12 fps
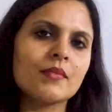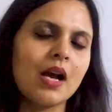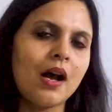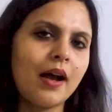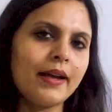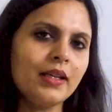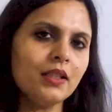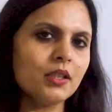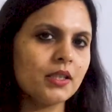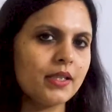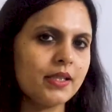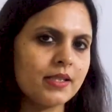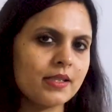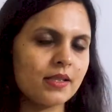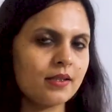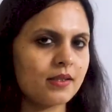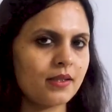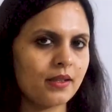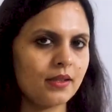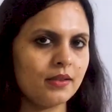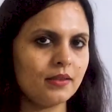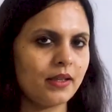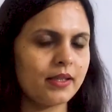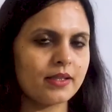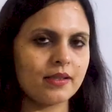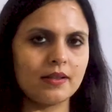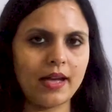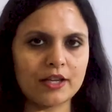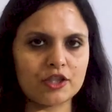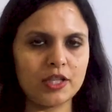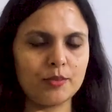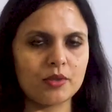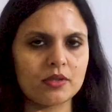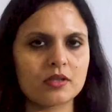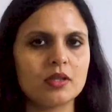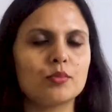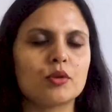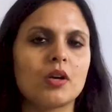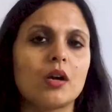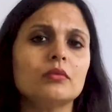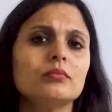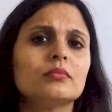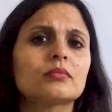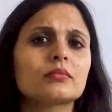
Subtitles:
I is a singular, it's actually personal pronoun.